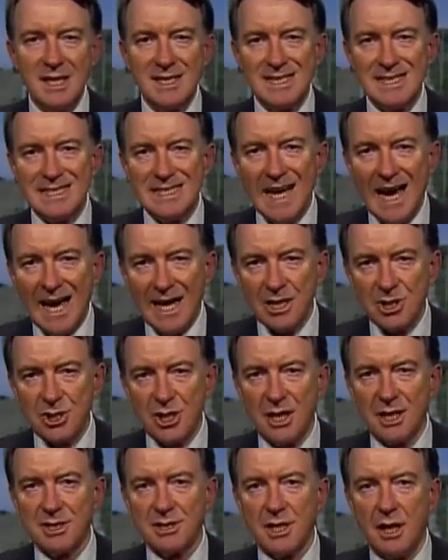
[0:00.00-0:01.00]

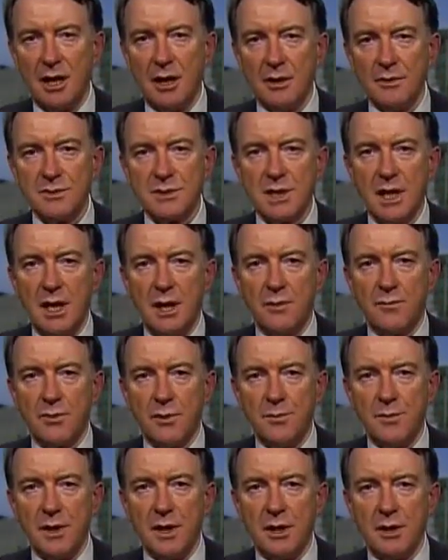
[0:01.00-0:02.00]
detach ourselves
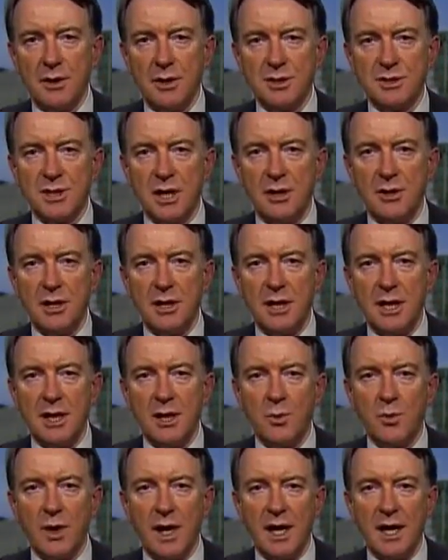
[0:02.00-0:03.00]
from the eurozone in
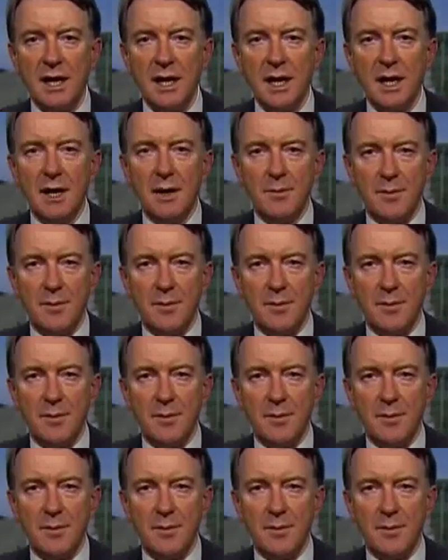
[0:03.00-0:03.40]
any way.